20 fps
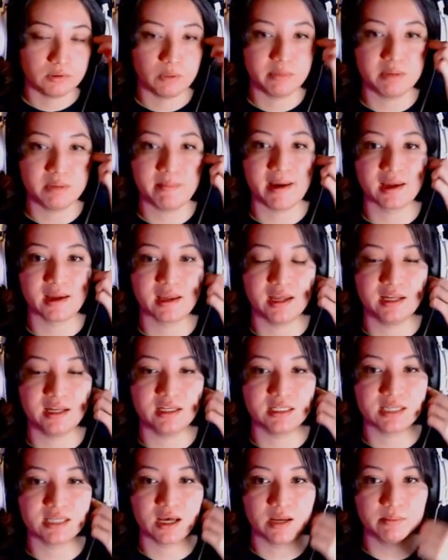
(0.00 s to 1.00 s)
They'll be back
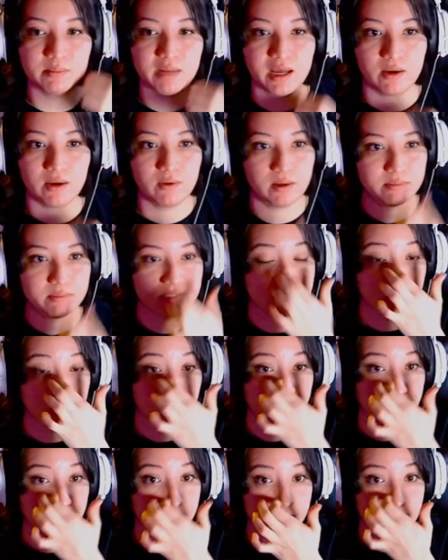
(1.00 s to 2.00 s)
any time now. I'm
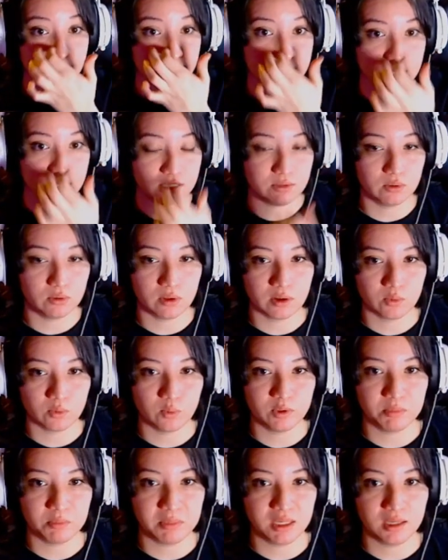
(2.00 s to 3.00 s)
sorry I couldn't take you along
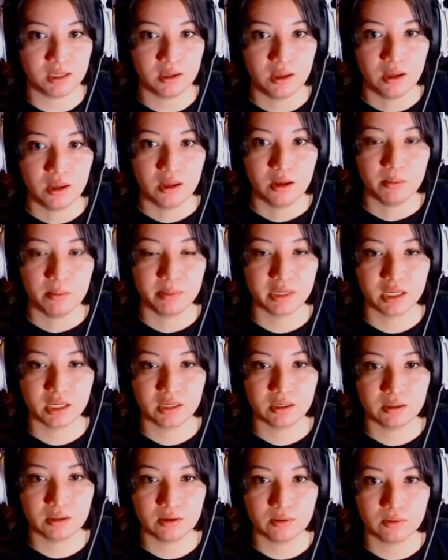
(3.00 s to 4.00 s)
with me, but I
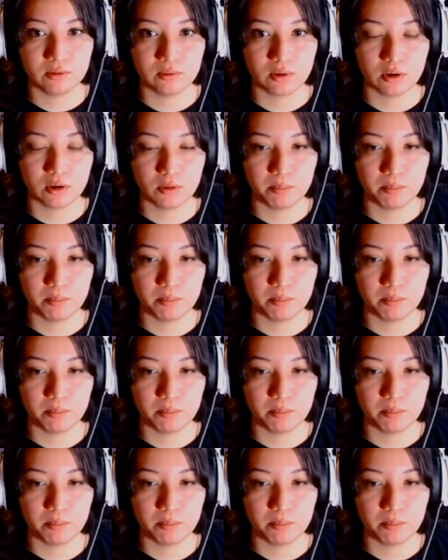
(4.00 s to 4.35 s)
know